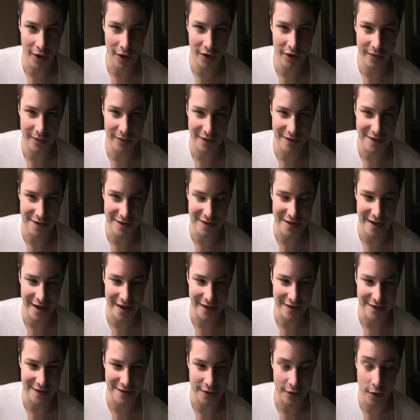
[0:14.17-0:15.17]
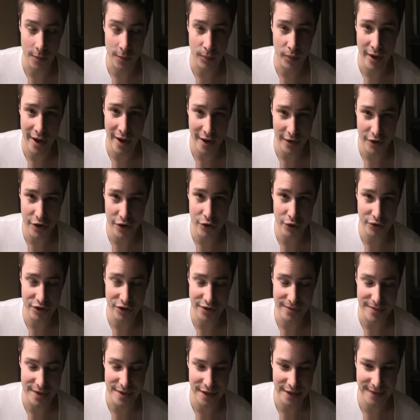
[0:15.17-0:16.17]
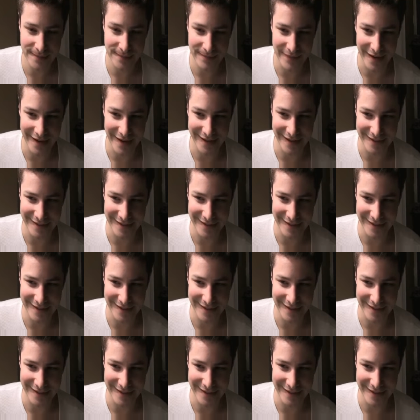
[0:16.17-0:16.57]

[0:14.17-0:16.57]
arguments that are brand new to me,